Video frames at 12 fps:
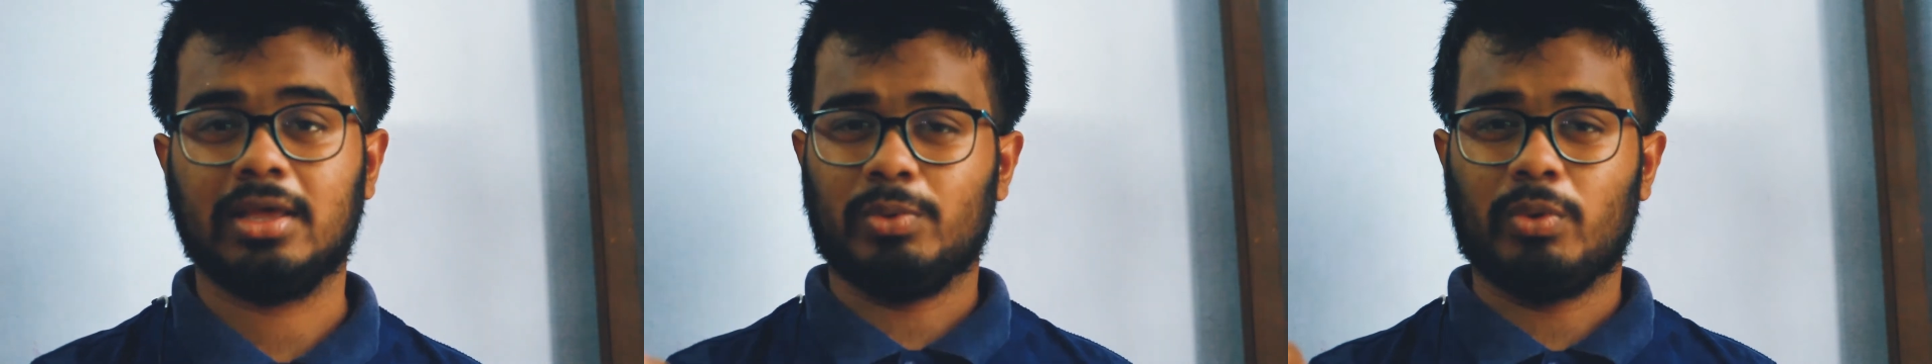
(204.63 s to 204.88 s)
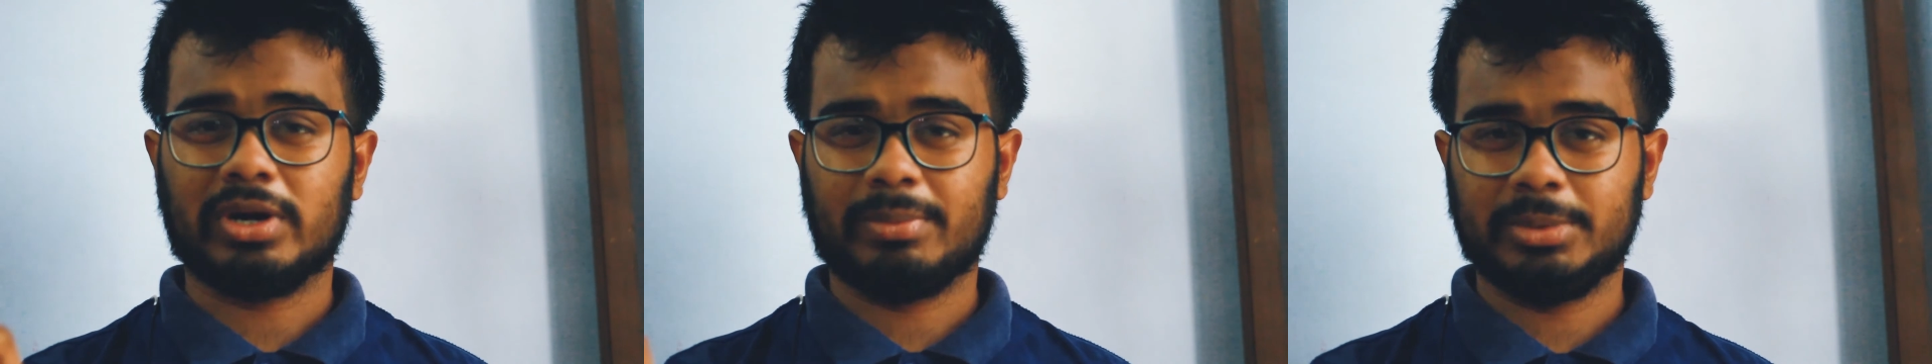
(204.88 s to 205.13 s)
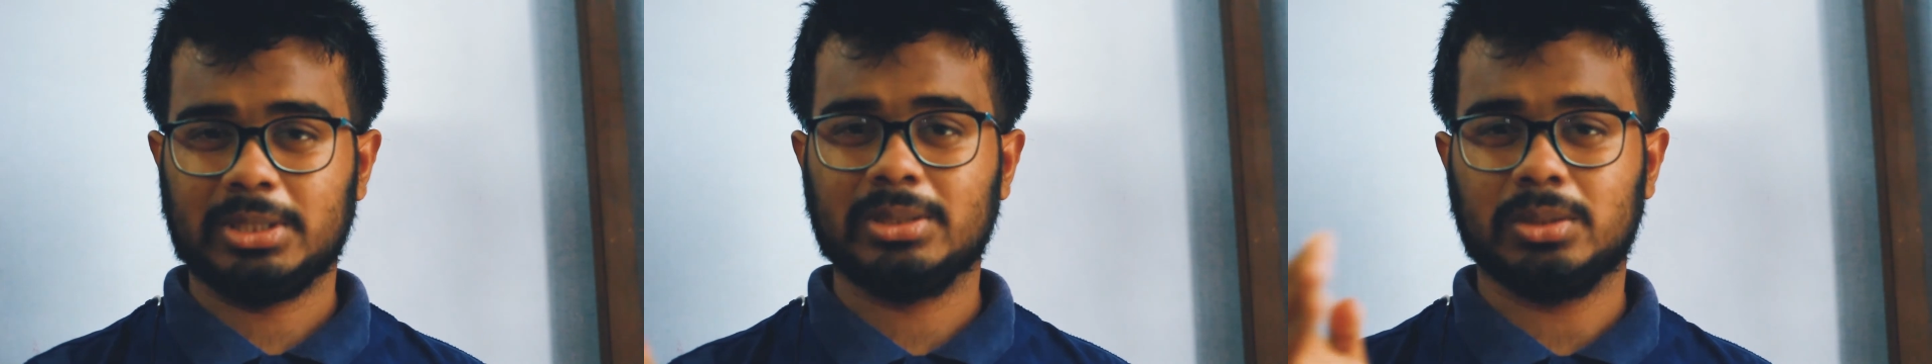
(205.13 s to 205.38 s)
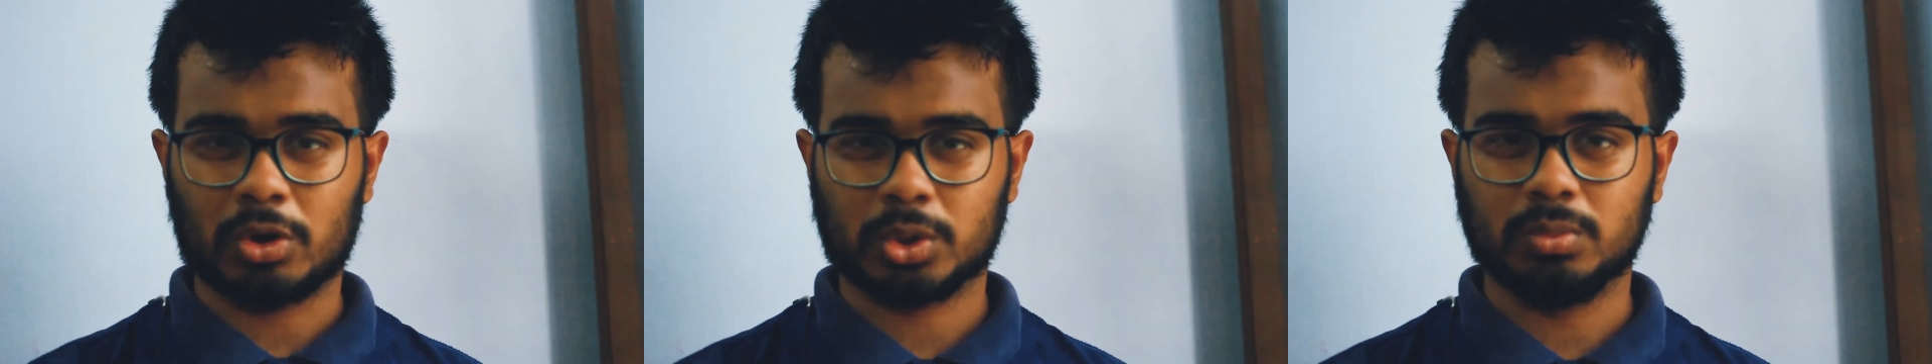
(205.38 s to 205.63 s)
What happens
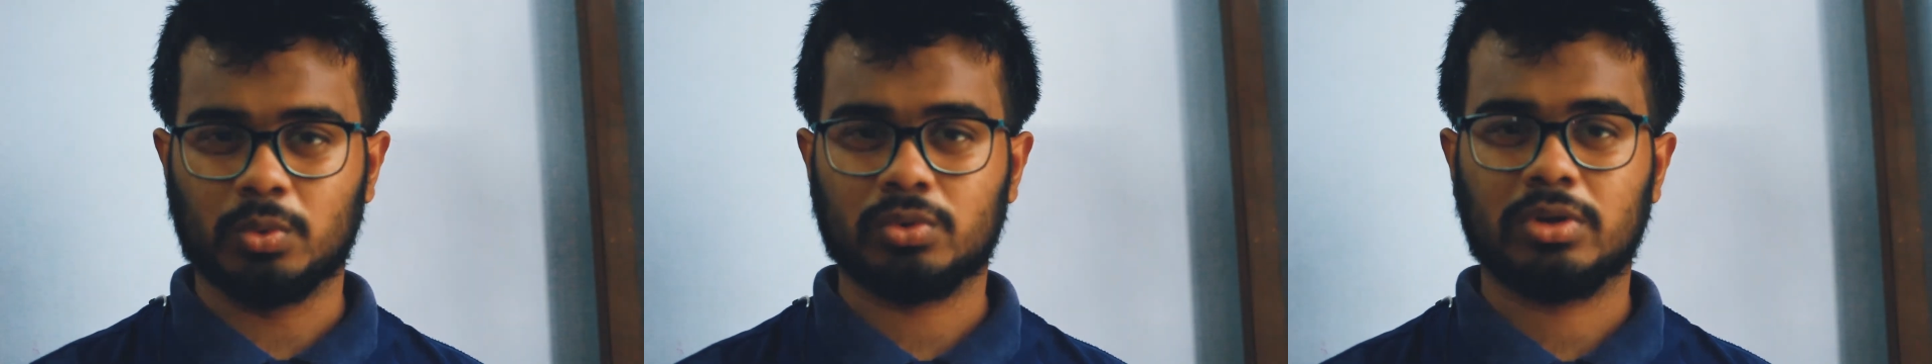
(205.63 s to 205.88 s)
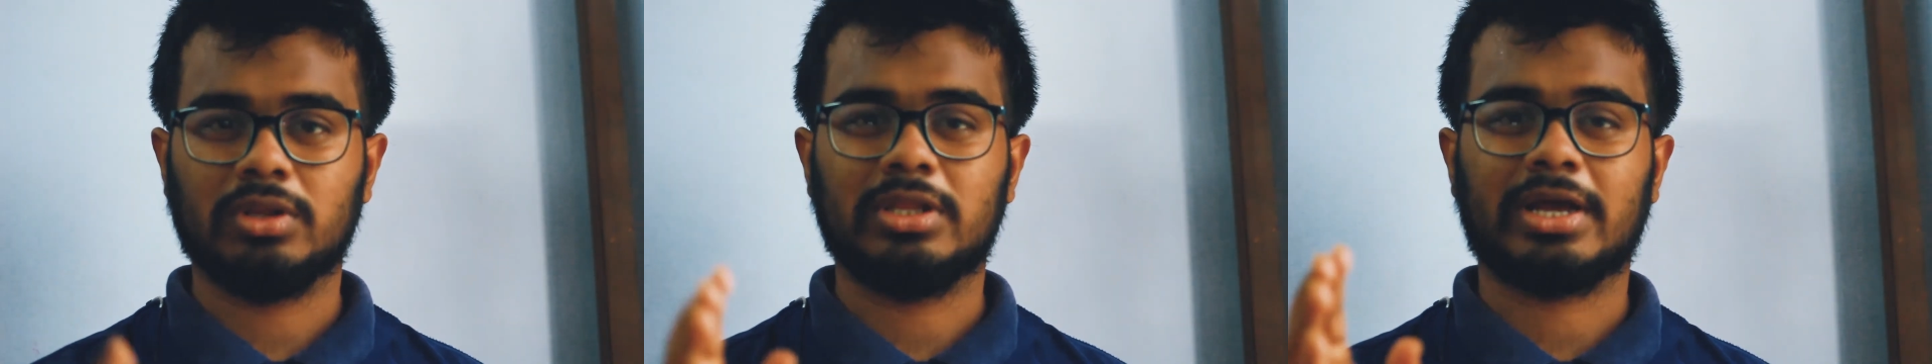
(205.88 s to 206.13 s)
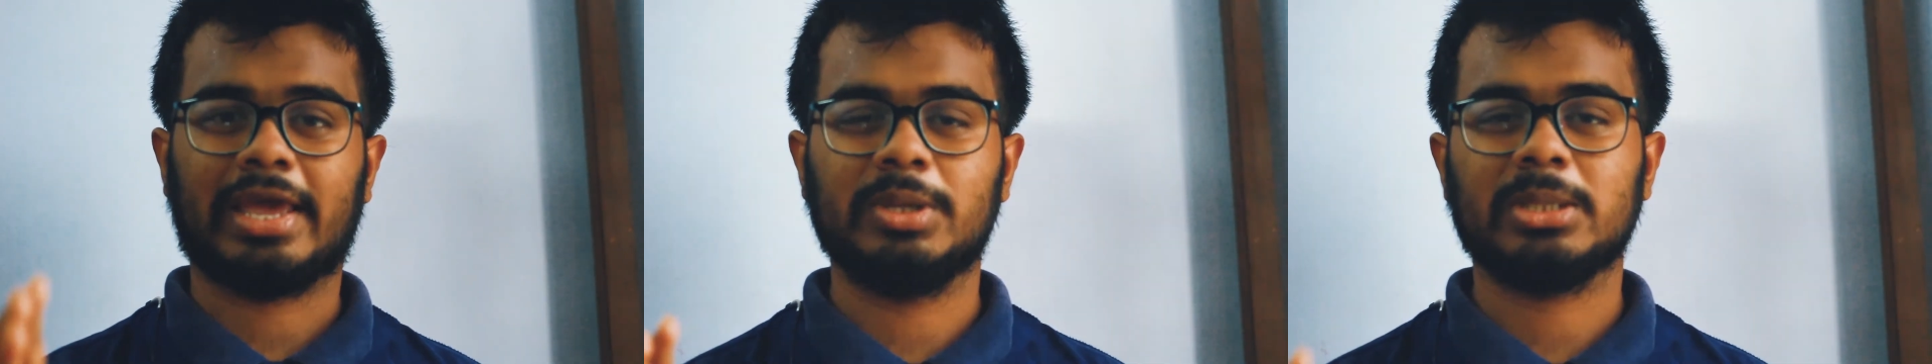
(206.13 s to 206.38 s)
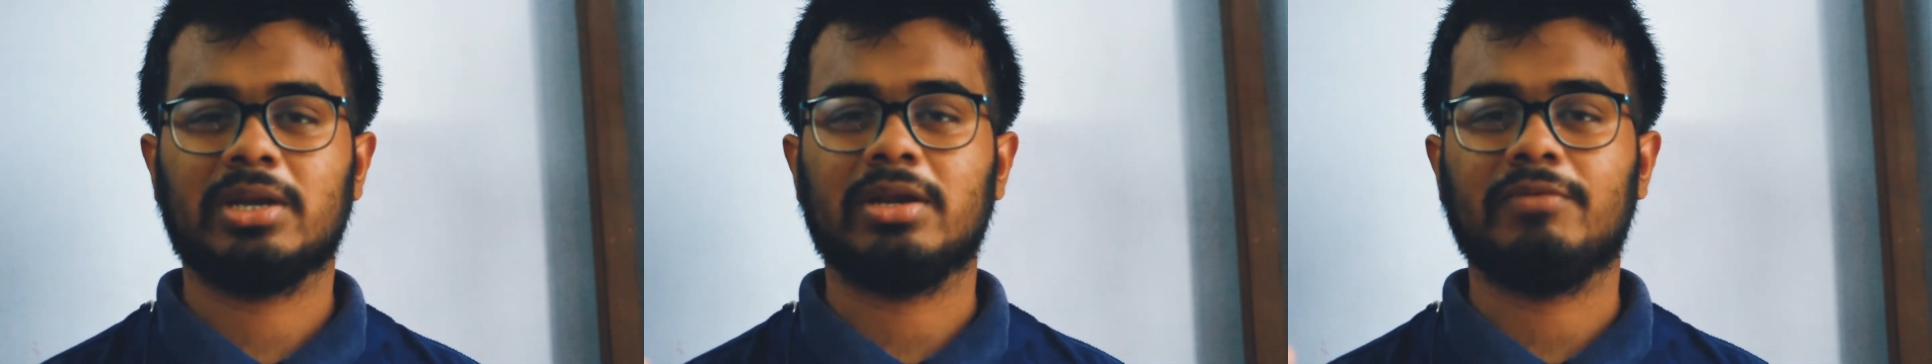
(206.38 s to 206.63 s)
is auto mode, that
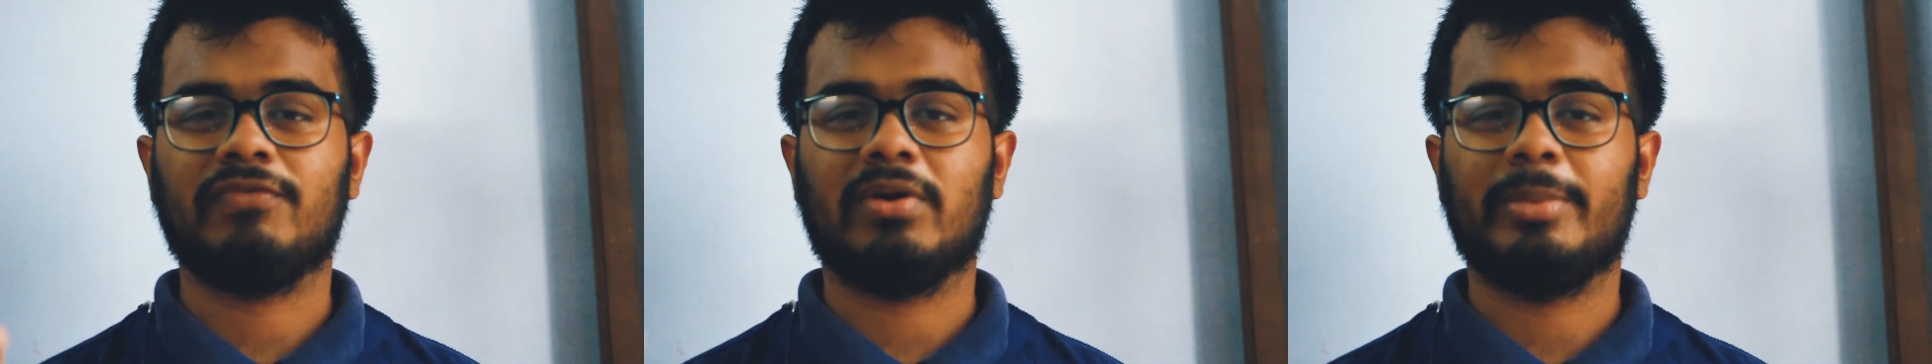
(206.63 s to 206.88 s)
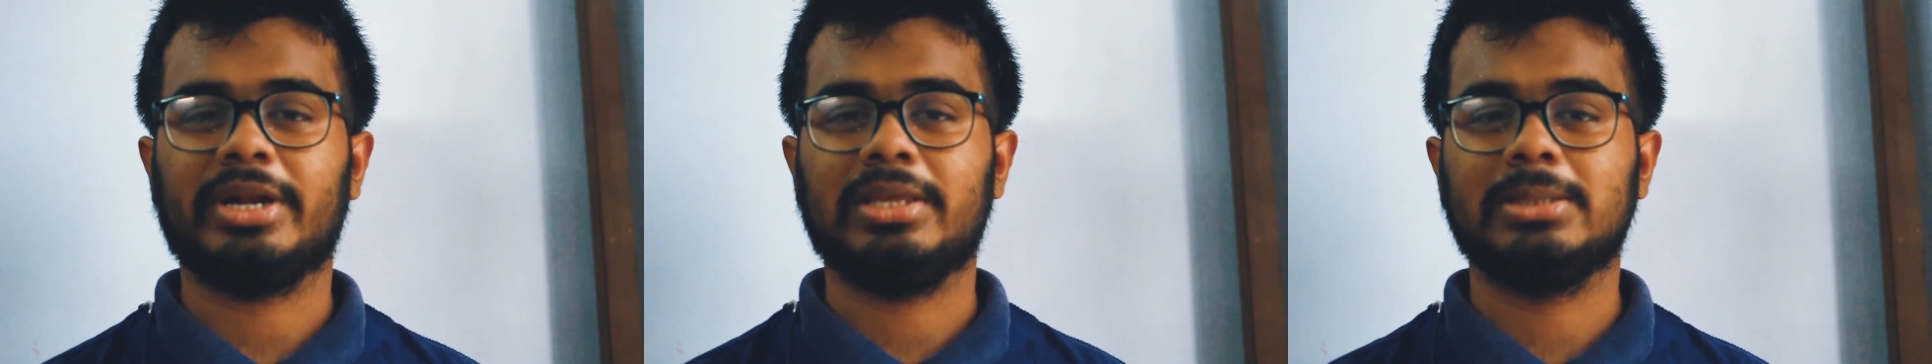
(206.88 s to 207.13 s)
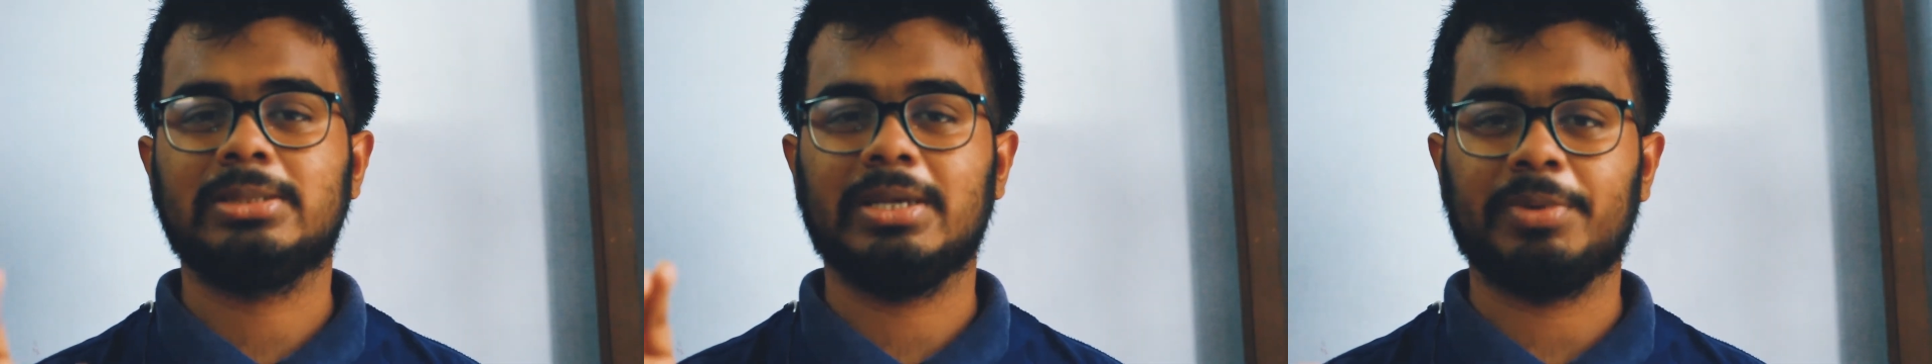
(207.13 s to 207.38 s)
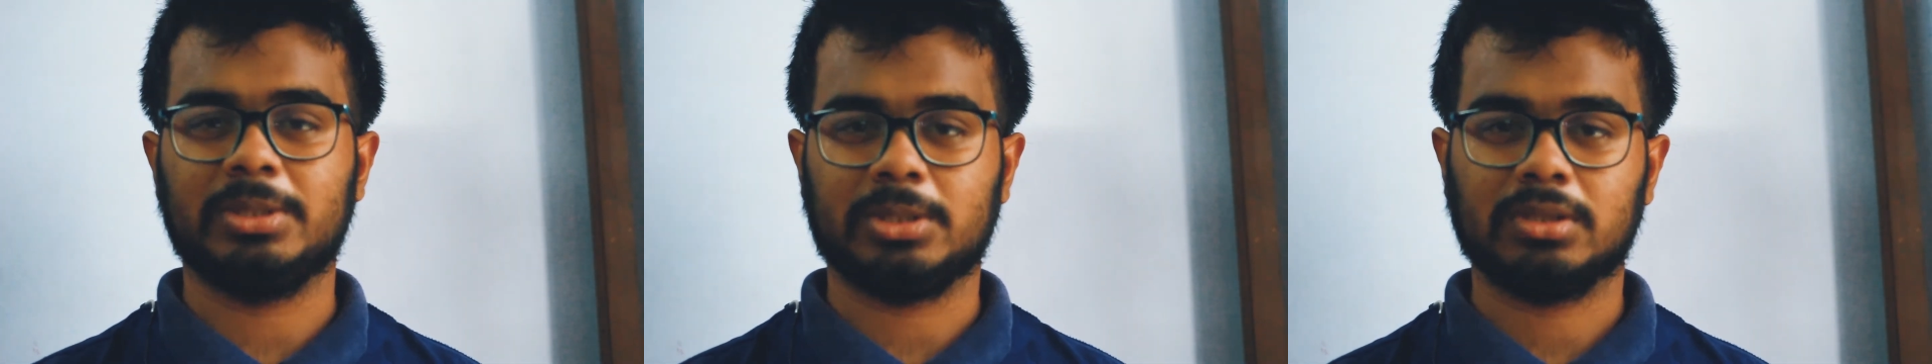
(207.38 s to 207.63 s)
picture format is
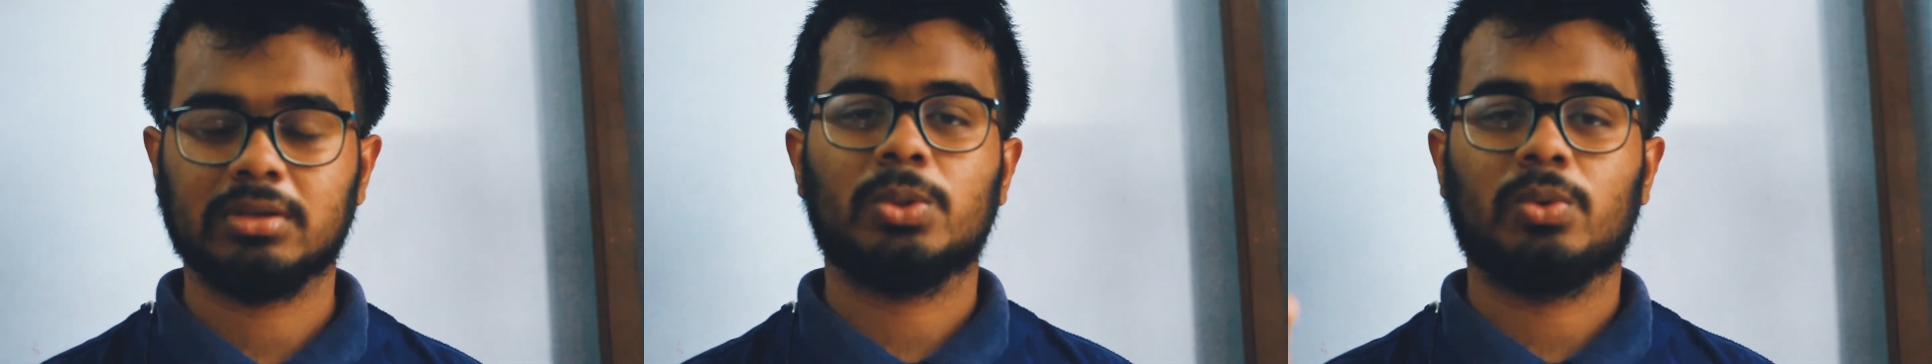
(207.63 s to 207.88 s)
JPG.